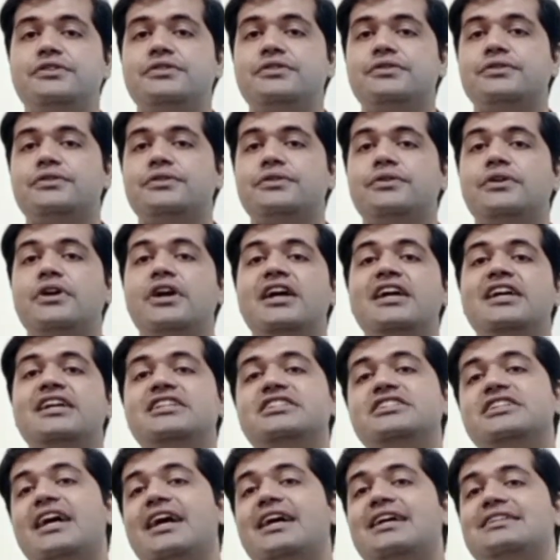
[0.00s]
to
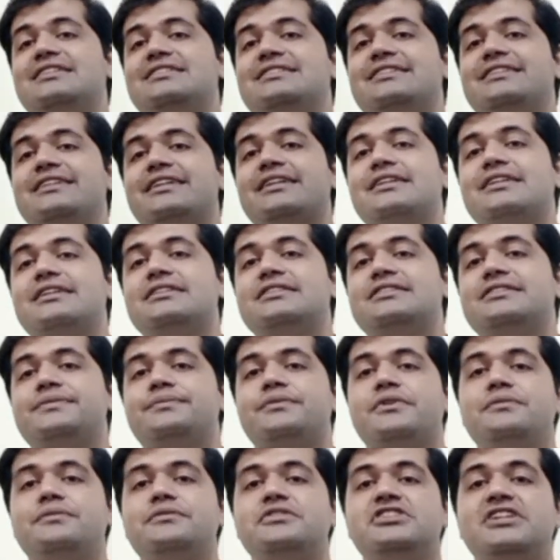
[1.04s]
Charles Dickens,
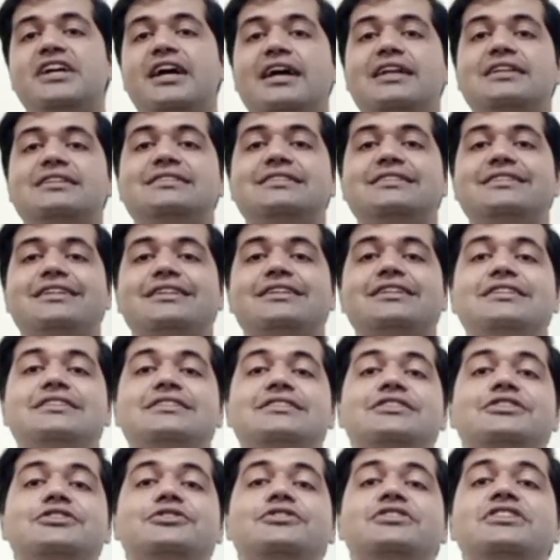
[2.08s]
from Charles
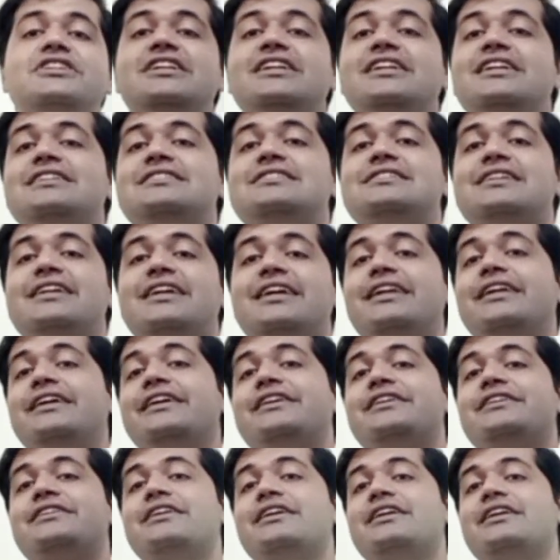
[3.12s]
Dickens to T.S.
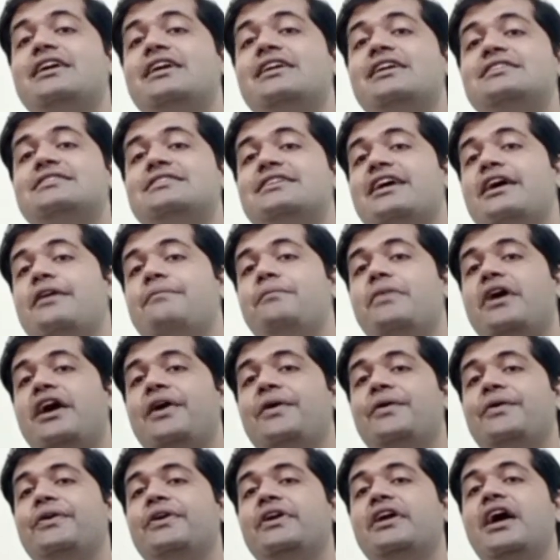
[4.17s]
Eliot and Ezra
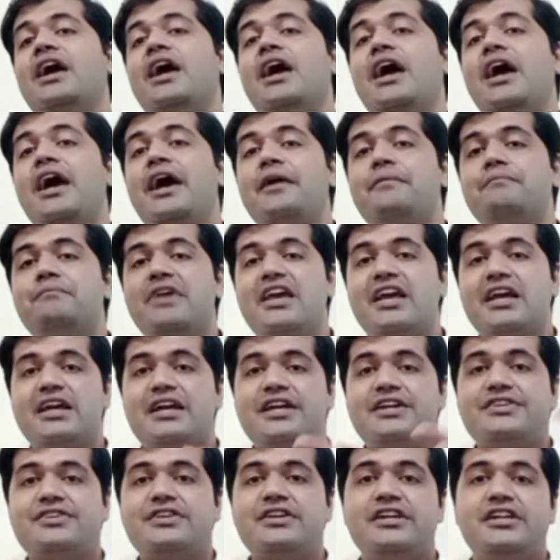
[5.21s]
Pound make
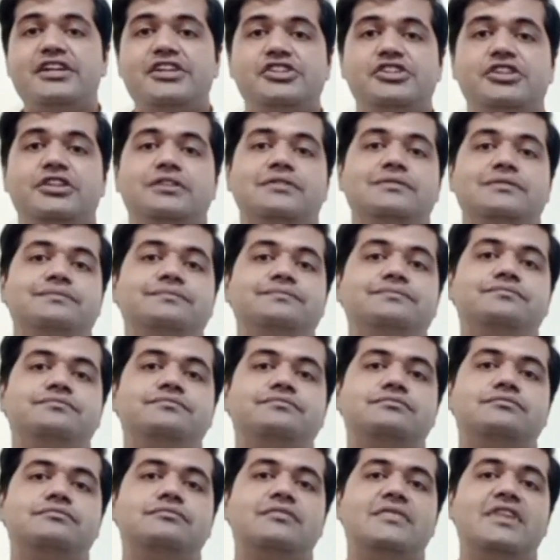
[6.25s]
a tradition.
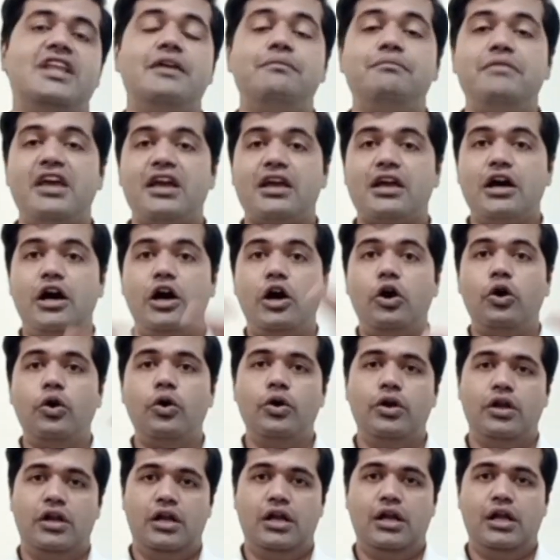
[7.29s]
They make a
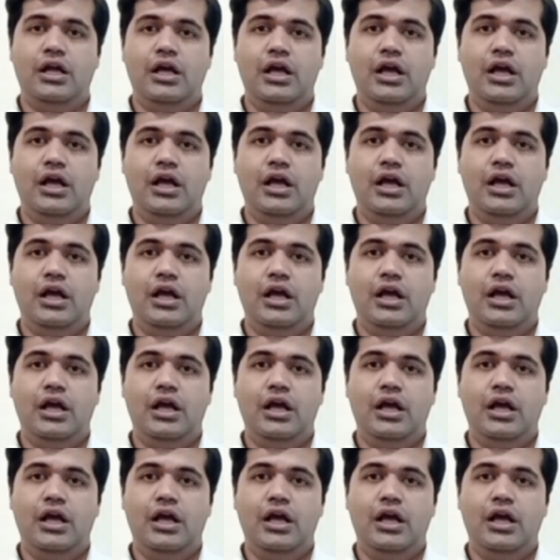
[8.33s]
whole.